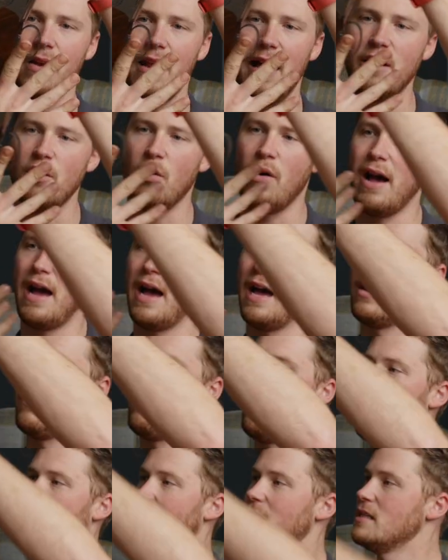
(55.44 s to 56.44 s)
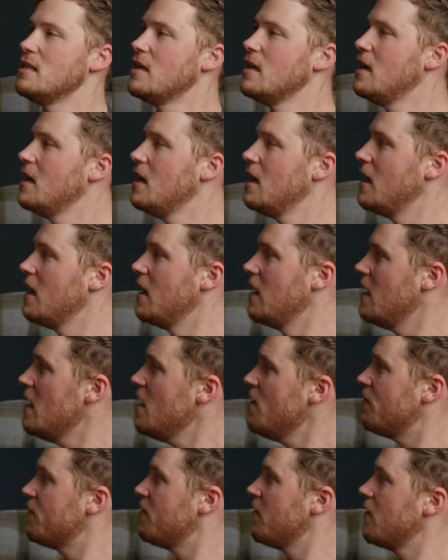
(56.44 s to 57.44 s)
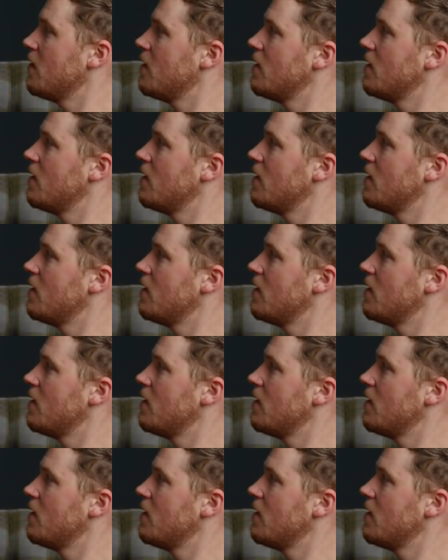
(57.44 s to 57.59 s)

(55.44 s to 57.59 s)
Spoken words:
lay your hand by it. If